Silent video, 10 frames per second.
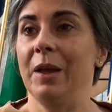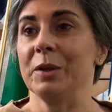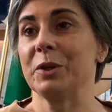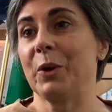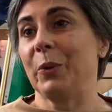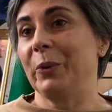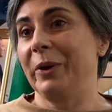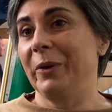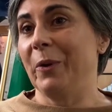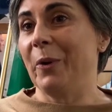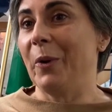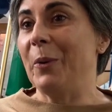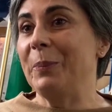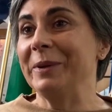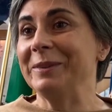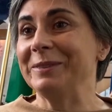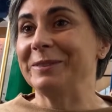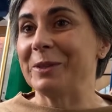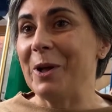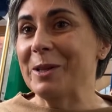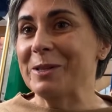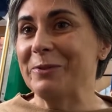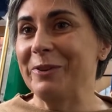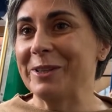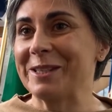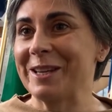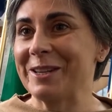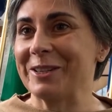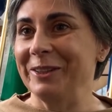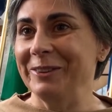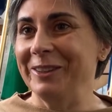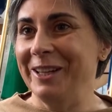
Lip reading: So, open talks for a session.